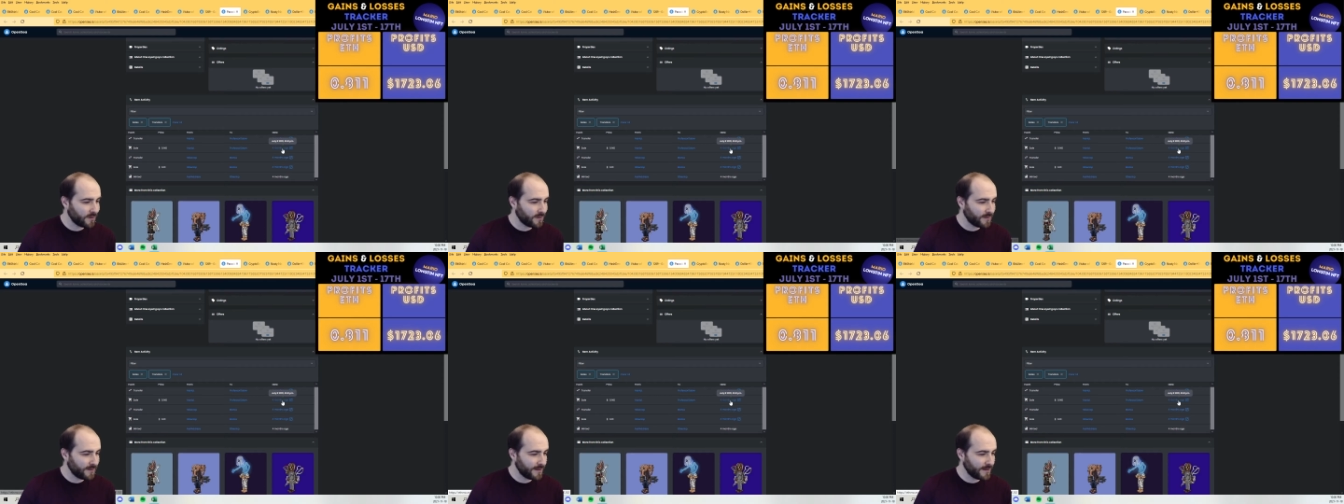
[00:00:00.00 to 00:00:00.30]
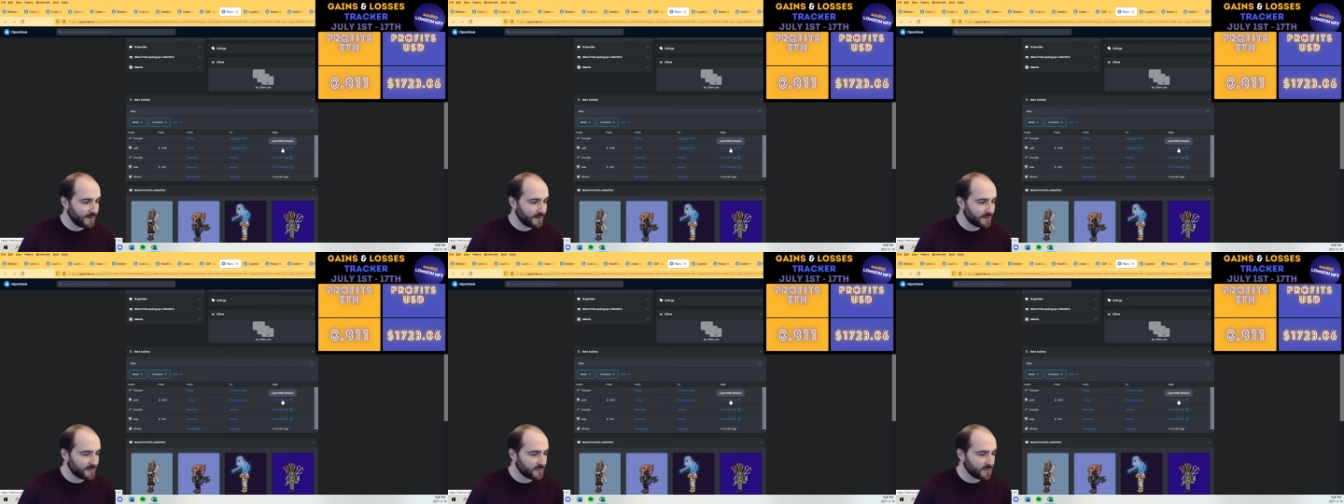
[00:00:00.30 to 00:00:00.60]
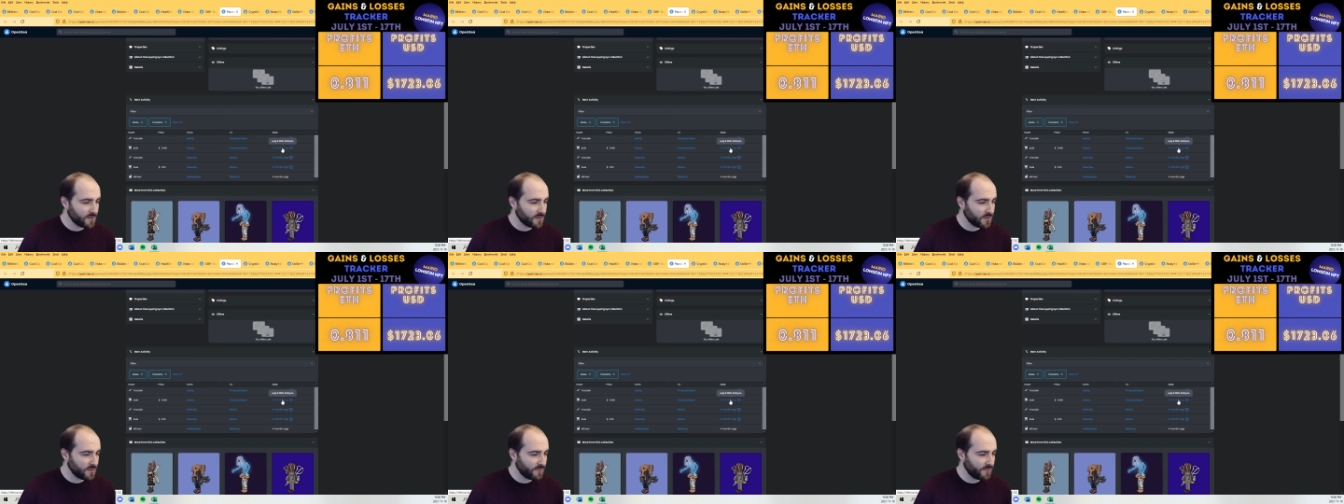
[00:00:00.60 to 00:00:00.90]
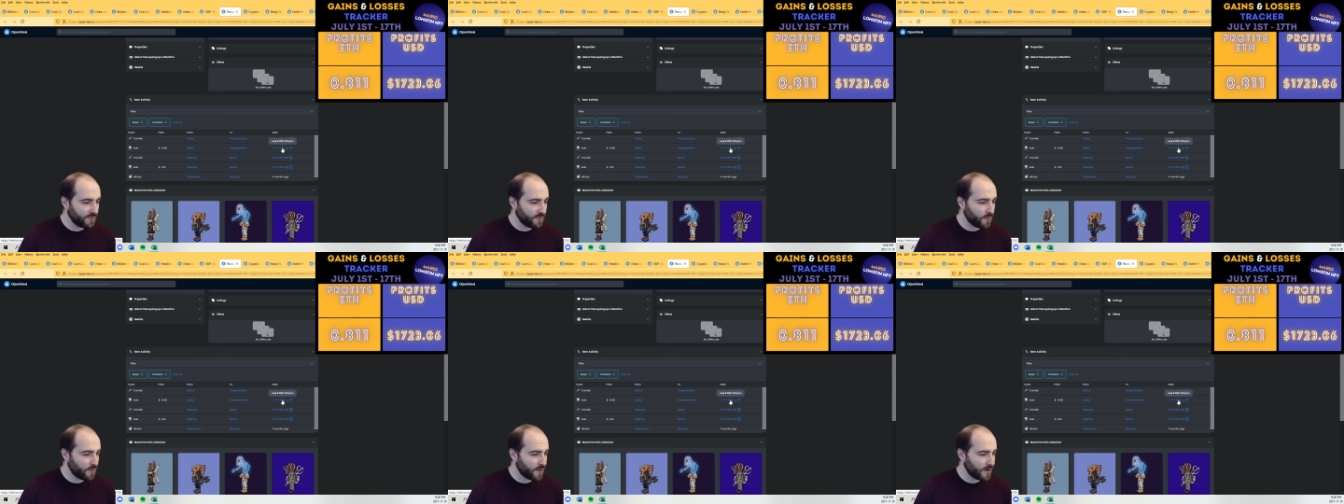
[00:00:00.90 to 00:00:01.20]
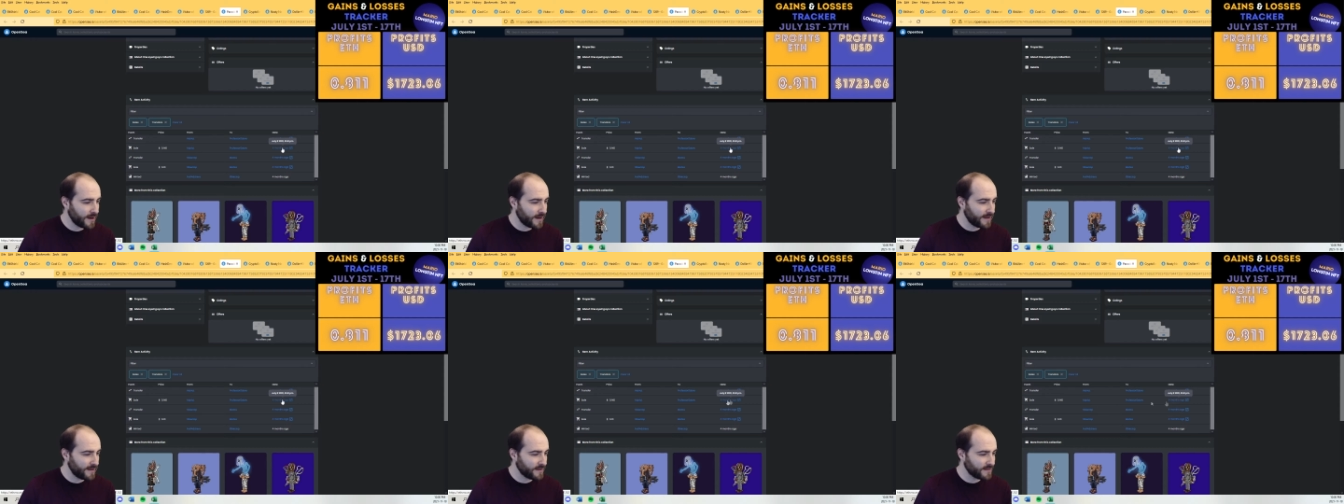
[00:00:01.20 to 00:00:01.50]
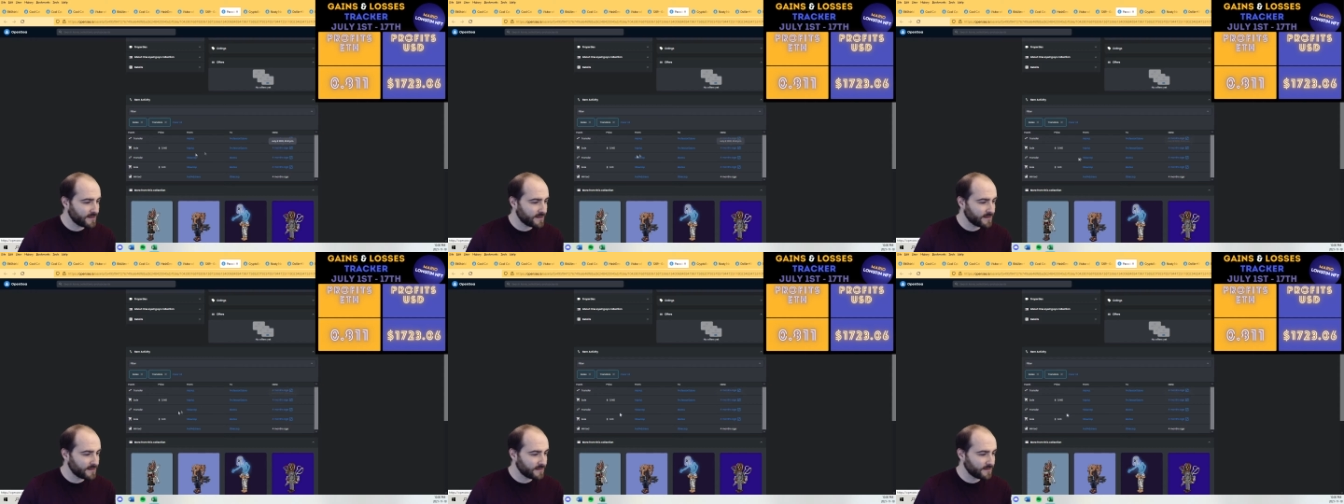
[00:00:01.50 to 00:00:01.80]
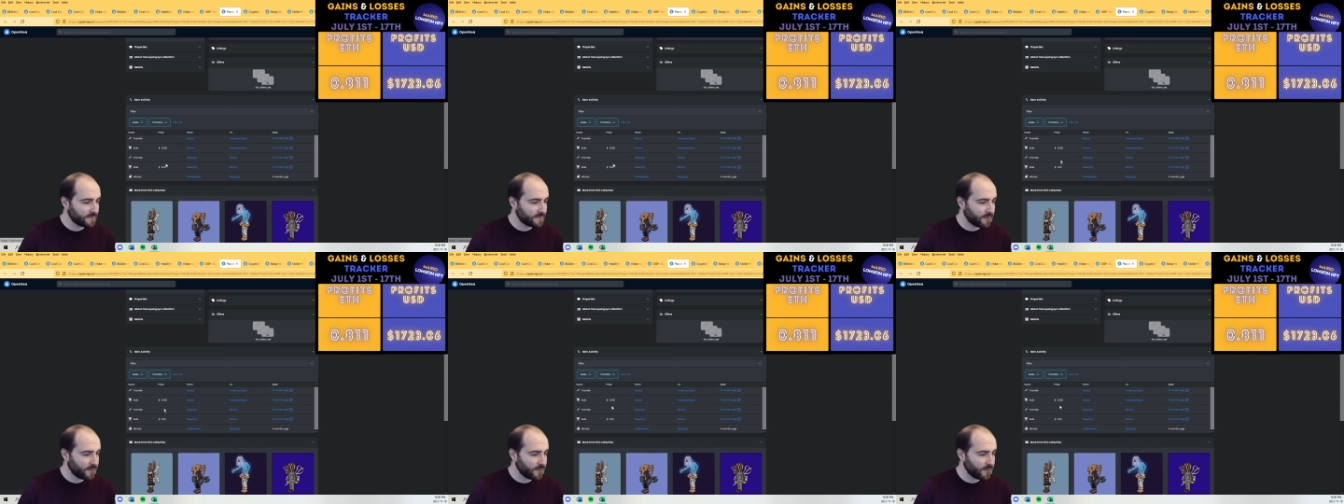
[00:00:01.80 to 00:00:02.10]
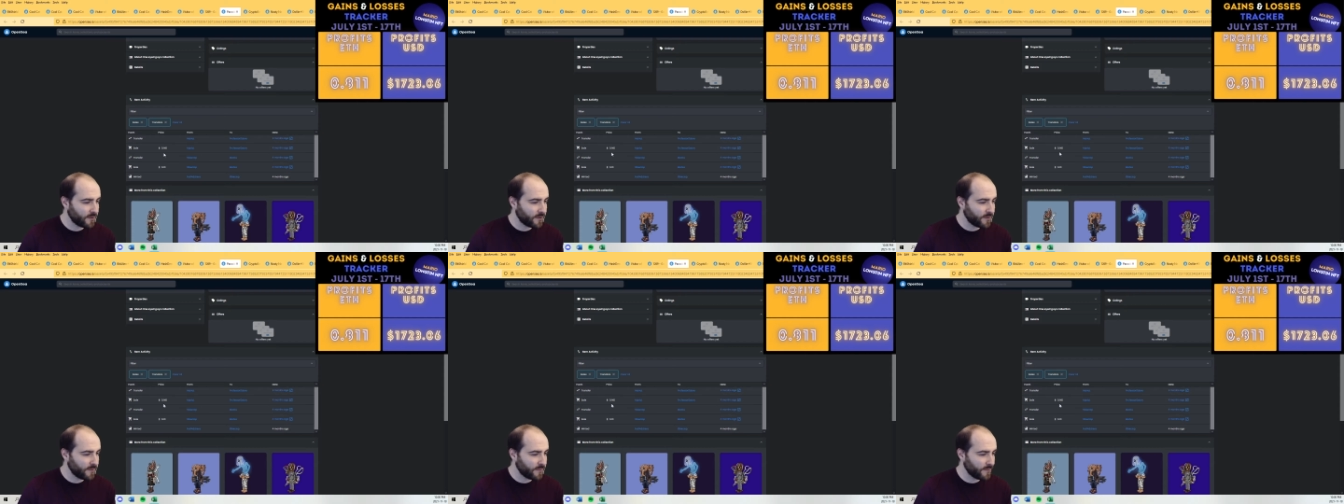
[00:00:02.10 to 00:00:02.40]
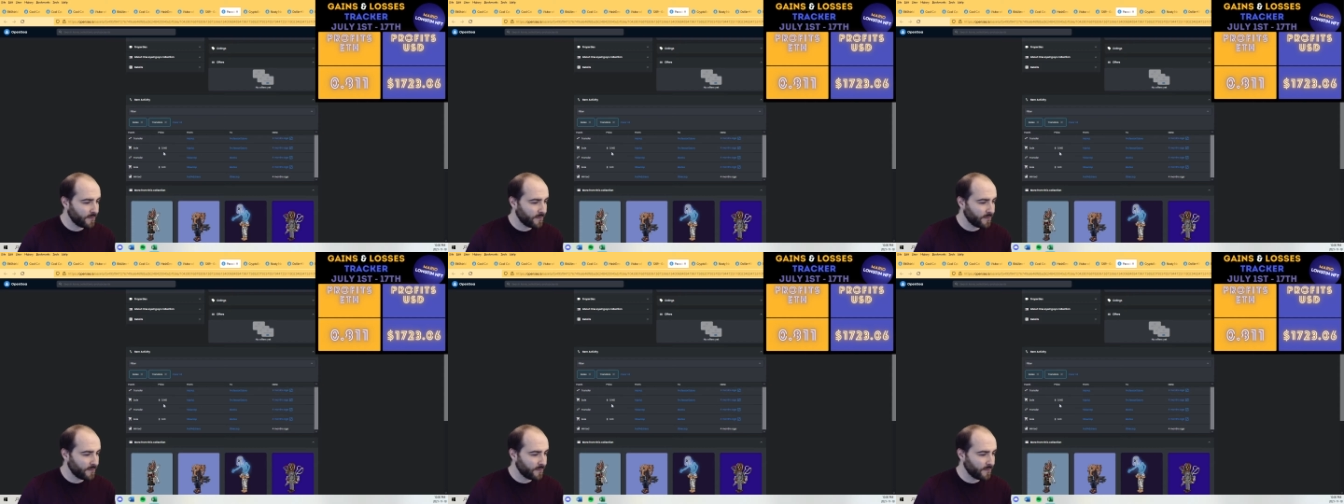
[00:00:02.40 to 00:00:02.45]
and it sold 4 days for